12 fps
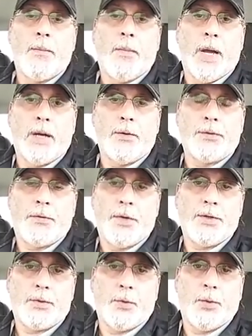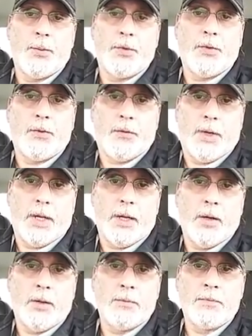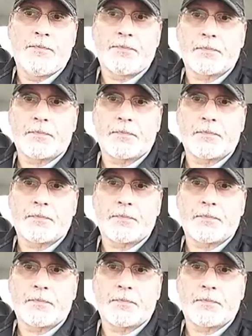Michael's Fish Room's video,